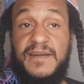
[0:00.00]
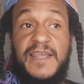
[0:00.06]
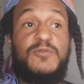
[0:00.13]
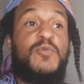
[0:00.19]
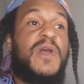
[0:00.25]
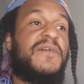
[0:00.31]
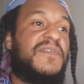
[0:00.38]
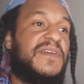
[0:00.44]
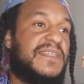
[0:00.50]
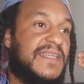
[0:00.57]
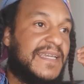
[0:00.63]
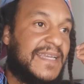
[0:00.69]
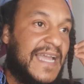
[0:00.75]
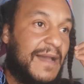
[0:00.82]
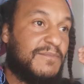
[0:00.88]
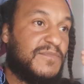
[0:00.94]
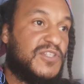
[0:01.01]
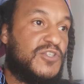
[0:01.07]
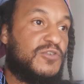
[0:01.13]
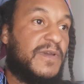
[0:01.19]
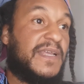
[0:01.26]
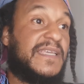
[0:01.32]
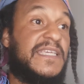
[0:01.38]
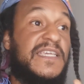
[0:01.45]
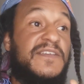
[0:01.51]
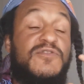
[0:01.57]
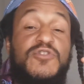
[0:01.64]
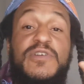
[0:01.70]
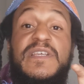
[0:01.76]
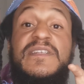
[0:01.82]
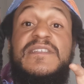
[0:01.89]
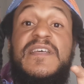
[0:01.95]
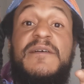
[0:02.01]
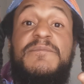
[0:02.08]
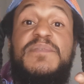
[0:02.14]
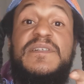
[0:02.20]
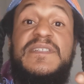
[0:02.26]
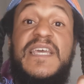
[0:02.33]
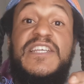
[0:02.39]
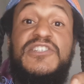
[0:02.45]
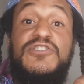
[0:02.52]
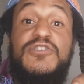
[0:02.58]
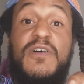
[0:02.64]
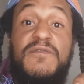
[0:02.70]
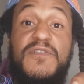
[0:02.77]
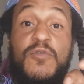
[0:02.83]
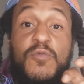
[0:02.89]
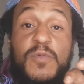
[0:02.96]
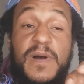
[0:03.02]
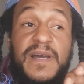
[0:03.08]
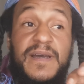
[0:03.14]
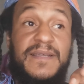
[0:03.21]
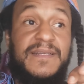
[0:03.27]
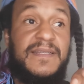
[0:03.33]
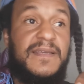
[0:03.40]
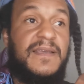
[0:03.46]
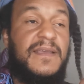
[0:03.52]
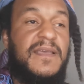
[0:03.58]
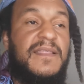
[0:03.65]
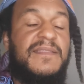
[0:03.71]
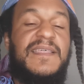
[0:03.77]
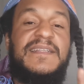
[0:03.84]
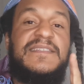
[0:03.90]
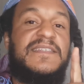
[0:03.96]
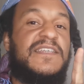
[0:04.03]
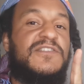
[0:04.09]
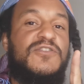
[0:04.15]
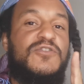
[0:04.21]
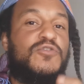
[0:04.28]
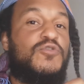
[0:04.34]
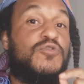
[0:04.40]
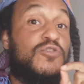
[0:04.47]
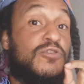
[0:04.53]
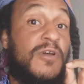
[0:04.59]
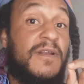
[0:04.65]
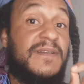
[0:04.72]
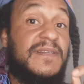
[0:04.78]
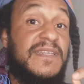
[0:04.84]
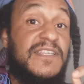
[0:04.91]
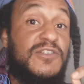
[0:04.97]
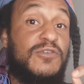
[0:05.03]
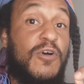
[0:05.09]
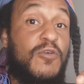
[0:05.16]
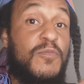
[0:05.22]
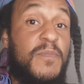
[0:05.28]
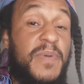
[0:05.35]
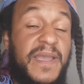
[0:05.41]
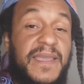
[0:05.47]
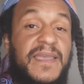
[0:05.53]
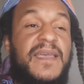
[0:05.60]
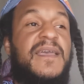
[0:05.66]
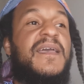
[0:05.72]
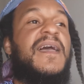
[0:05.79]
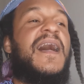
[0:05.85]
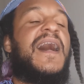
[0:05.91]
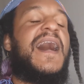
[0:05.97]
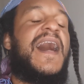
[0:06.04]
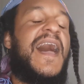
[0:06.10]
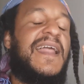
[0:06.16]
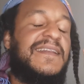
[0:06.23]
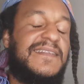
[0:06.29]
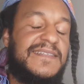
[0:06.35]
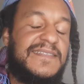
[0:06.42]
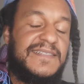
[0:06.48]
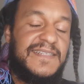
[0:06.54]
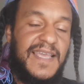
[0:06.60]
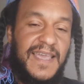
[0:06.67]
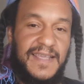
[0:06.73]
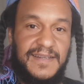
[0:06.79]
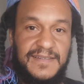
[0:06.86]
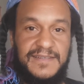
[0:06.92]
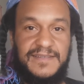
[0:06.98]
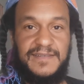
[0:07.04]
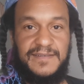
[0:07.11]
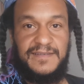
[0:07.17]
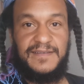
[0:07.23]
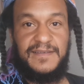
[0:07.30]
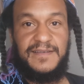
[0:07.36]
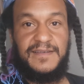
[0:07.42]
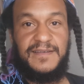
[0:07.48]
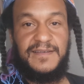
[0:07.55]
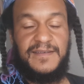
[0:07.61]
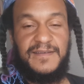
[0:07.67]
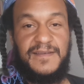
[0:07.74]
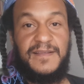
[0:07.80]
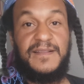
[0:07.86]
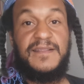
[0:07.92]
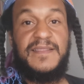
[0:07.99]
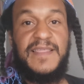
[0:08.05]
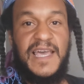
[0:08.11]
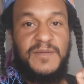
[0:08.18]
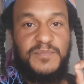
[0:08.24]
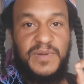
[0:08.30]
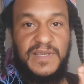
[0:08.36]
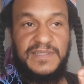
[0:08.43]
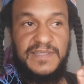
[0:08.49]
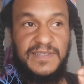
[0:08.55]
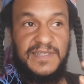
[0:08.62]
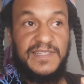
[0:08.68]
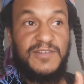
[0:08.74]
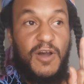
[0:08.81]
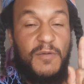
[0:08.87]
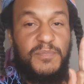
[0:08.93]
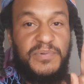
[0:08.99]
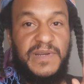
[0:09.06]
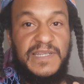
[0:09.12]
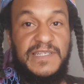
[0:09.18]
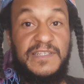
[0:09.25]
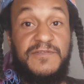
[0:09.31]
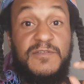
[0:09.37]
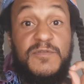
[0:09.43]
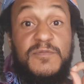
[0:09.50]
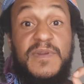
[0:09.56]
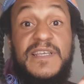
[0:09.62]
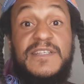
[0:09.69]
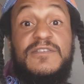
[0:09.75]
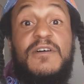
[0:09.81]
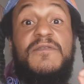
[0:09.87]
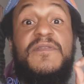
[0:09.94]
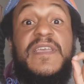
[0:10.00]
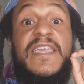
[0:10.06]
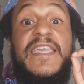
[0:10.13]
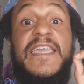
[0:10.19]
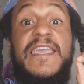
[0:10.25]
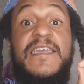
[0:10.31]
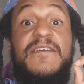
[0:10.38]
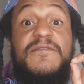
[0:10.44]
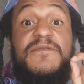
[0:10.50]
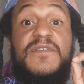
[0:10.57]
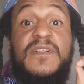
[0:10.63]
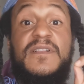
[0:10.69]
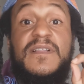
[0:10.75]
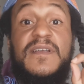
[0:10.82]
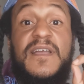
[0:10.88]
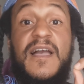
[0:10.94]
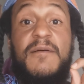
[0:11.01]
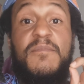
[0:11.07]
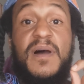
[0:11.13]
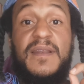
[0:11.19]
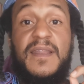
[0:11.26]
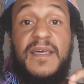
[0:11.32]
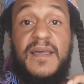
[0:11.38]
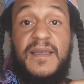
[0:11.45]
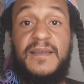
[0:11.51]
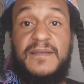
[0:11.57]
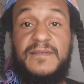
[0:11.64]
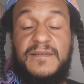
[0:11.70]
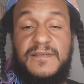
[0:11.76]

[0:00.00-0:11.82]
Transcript: Right? Whoever comes to you and gives you interpretation of the word that says to you do not need to obey, understand that person is operating from a place of evil Kabbalah.